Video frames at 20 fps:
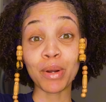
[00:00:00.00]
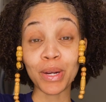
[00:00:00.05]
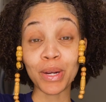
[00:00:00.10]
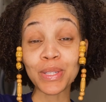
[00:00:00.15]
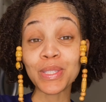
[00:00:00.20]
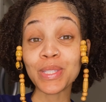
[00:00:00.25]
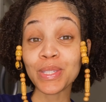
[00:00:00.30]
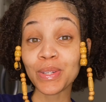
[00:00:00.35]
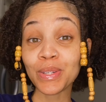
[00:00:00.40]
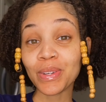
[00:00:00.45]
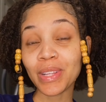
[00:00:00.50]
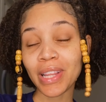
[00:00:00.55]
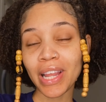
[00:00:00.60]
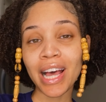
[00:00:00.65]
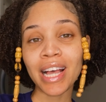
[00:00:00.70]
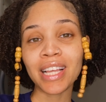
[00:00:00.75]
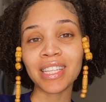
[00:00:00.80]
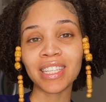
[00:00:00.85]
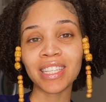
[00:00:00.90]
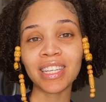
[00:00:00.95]
personal
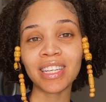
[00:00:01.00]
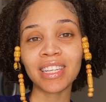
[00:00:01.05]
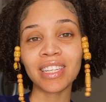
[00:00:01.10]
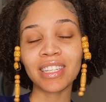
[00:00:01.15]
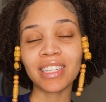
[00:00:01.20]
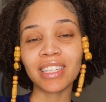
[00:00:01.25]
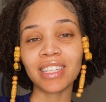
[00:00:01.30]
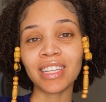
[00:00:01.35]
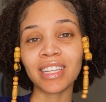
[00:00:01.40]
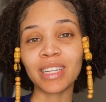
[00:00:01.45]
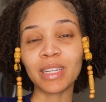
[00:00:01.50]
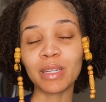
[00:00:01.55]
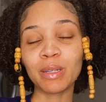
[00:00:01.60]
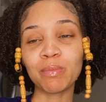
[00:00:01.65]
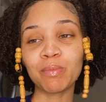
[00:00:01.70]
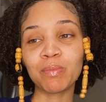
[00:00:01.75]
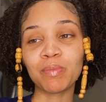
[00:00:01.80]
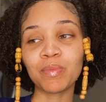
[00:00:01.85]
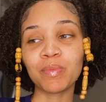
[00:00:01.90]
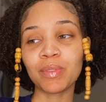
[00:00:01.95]
closet
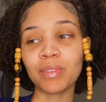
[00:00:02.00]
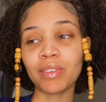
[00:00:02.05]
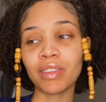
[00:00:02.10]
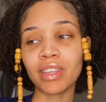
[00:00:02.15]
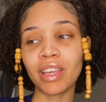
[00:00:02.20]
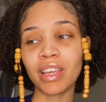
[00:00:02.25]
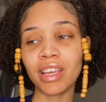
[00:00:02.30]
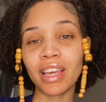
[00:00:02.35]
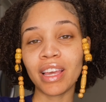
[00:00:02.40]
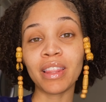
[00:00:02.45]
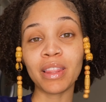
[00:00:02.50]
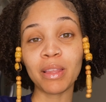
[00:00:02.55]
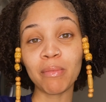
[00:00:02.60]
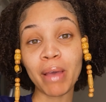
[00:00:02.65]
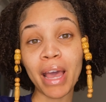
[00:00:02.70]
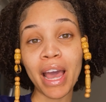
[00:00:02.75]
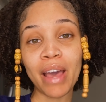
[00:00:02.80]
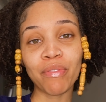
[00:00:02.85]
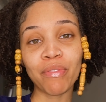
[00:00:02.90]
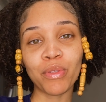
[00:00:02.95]
in the
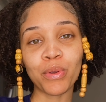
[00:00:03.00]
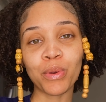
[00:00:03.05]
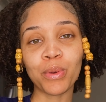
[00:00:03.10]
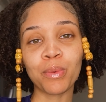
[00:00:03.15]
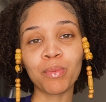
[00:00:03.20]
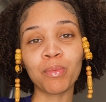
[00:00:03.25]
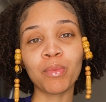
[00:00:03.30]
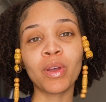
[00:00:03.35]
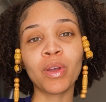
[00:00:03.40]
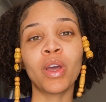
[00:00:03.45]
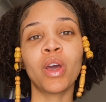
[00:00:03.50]
bathroom,